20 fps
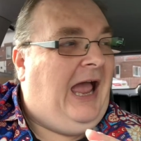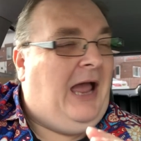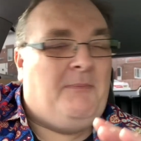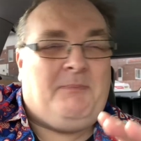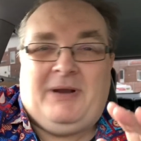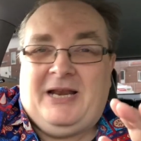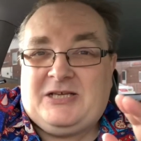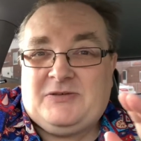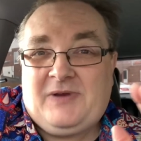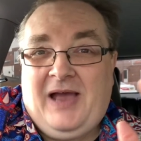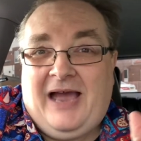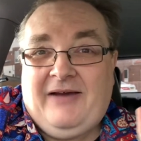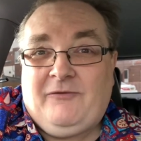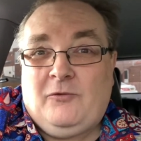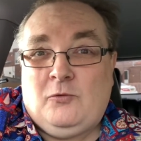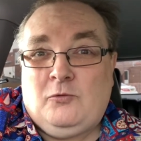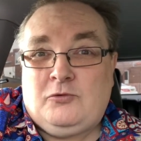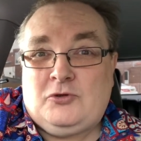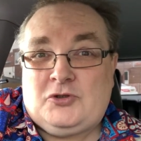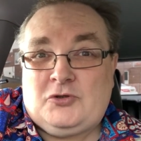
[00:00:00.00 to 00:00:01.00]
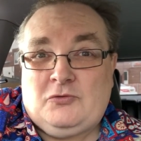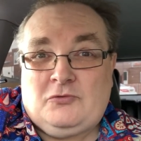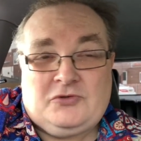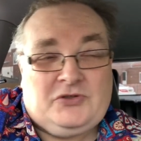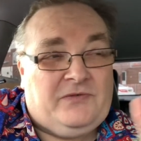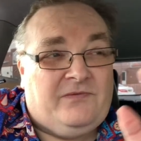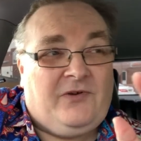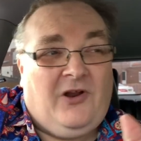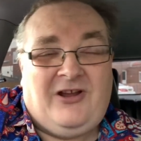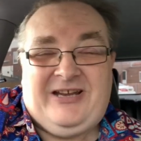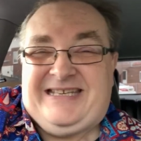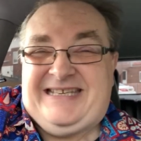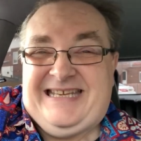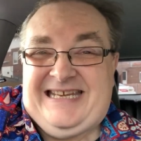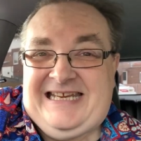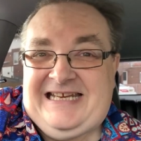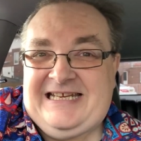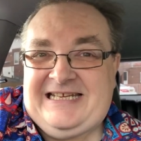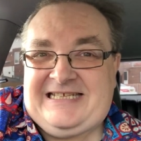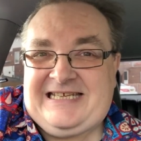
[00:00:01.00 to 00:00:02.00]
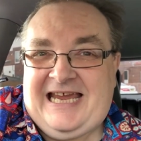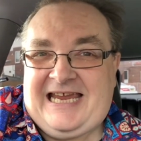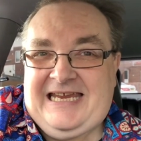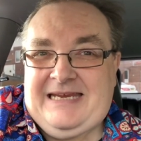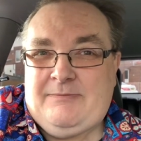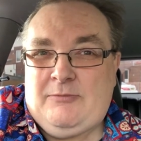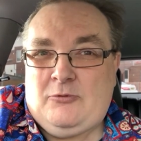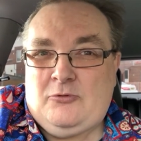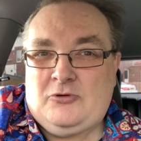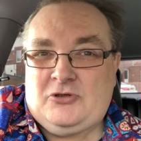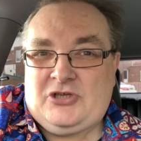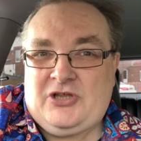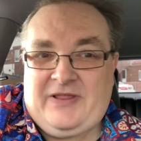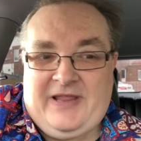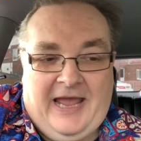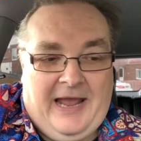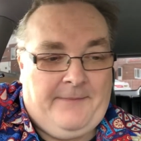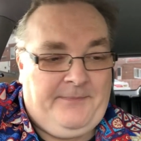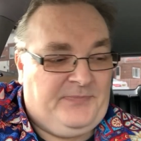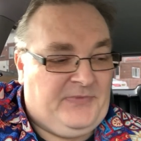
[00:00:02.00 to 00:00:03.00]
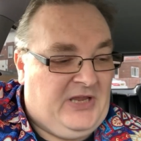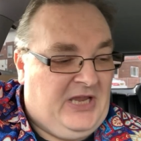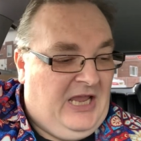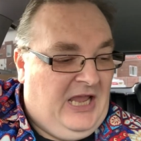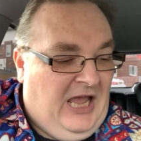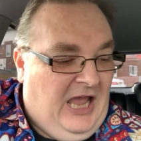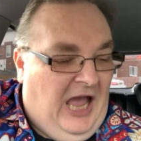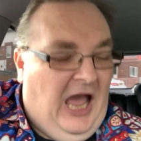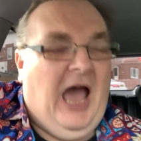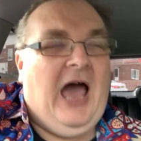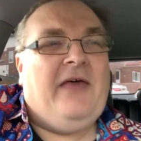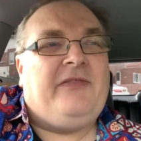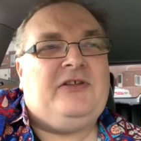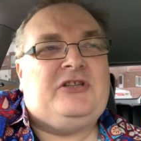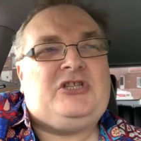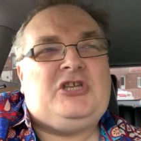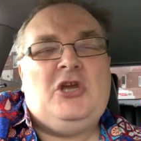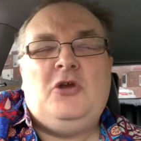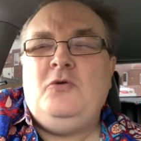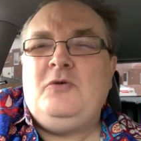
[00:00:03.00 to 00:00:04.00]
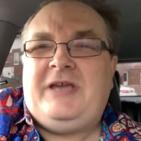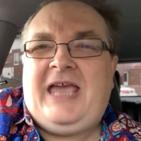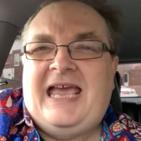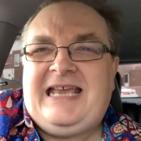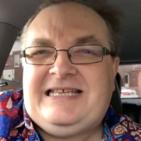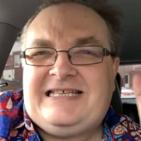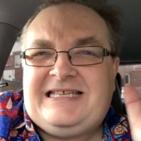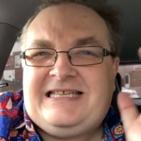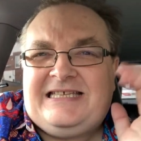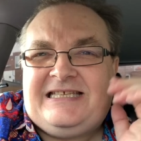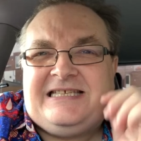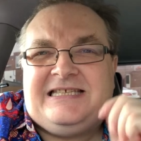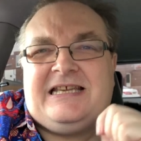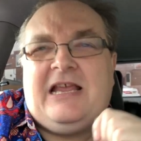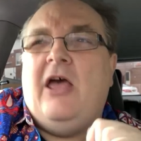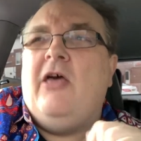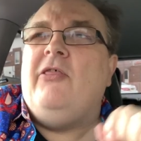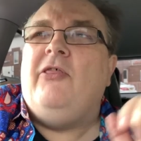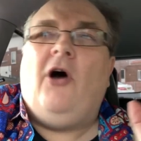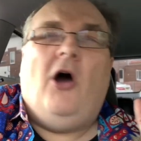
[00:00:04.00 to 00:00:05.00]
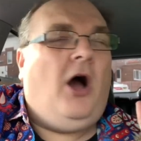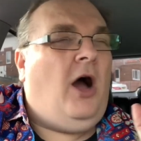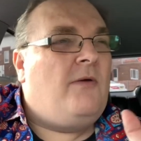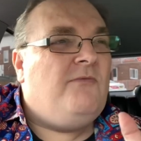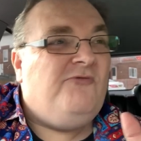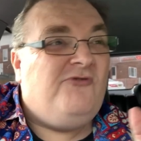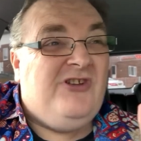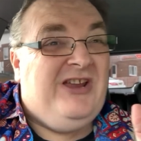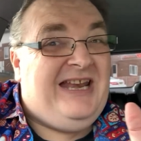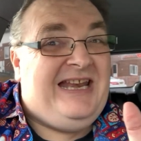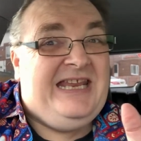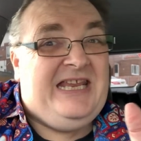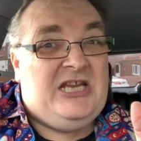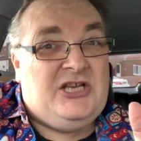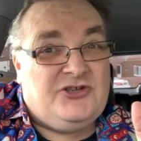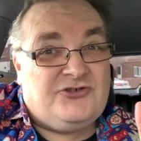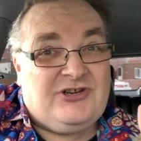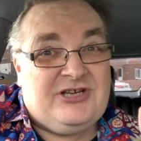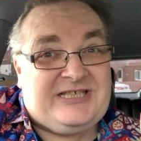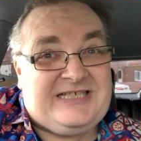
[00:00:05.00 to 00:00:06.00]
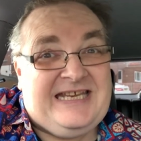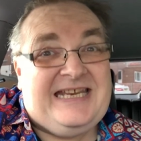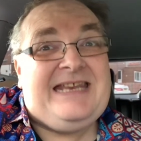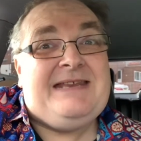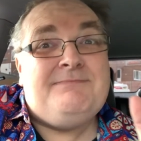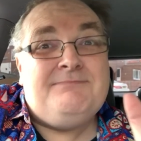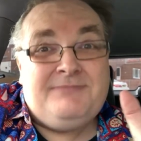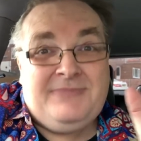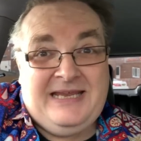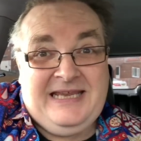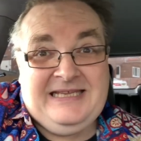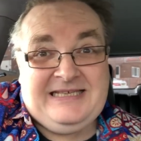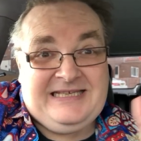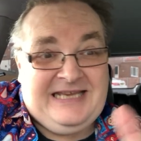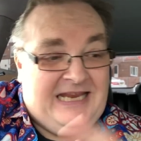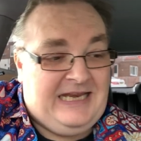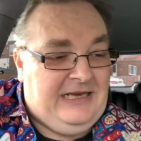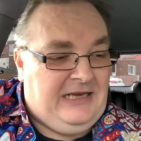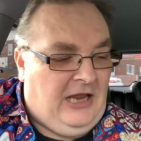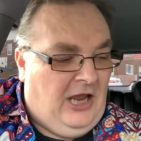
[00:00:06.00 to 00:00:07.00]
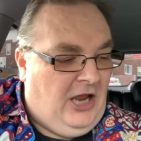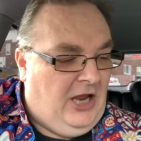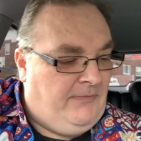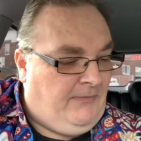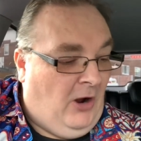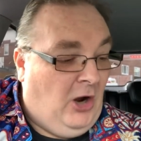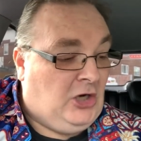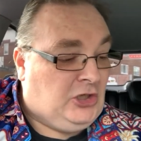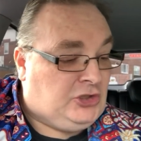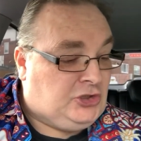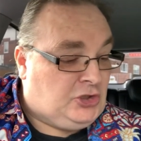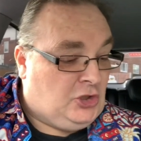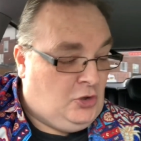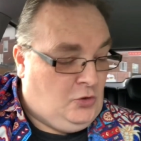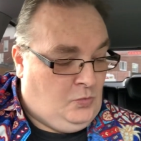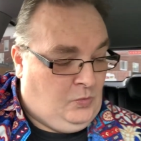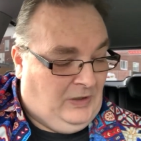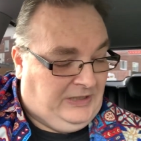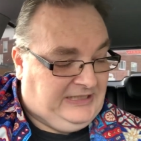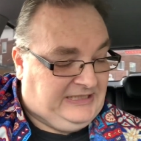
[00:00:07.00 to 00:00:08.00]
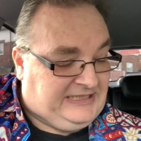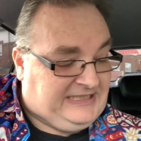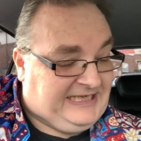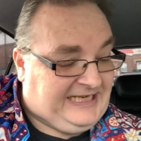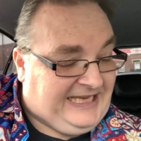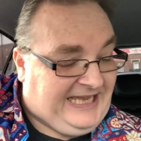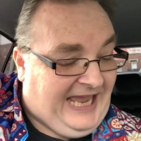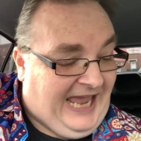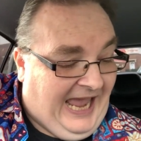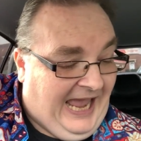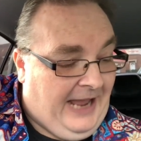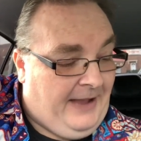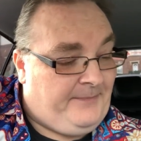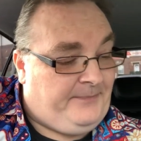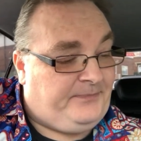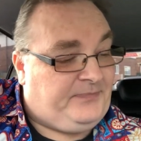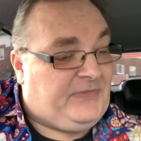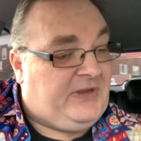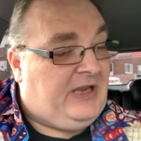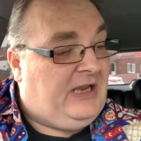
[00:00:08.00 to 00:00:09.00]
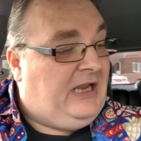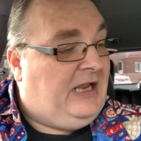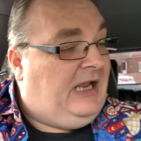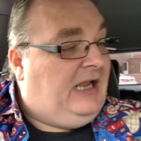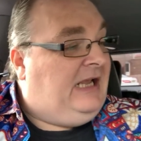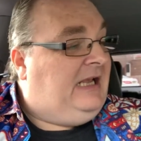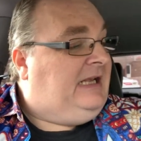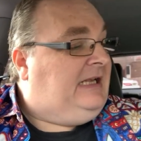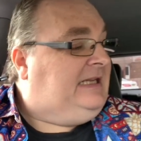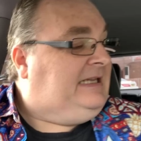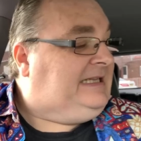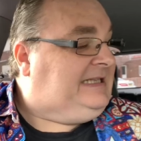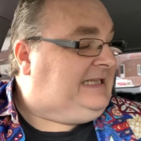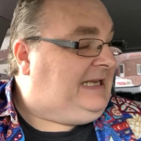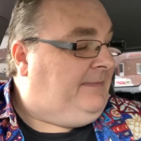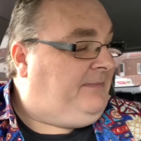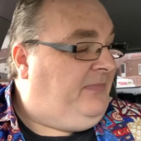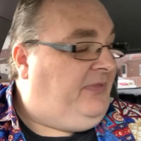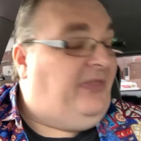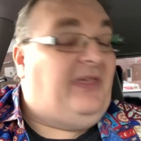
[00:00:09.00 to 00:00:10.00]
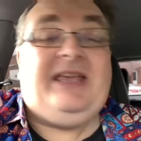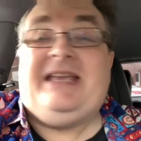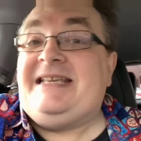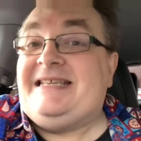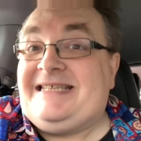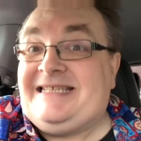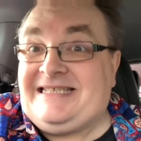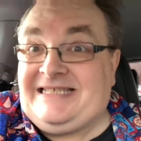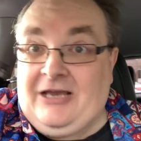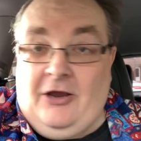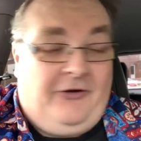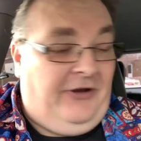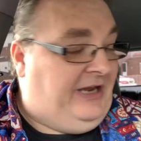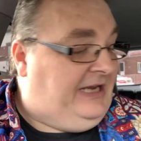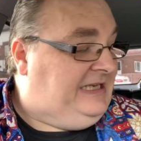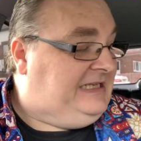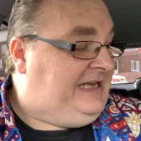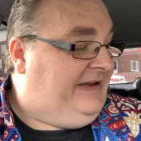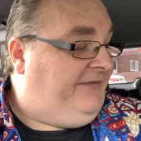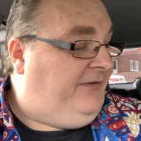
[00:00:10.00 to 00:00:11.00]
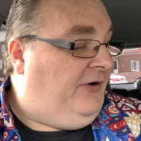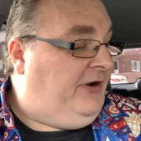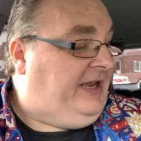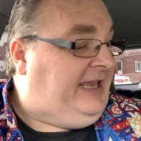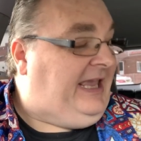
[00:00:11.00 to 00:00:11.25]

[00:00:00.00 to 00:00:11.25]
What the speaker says: Plus we have all sorts of like dealer tables and that. The two guests that I'm really interested in meeting, I do want to get something signed if I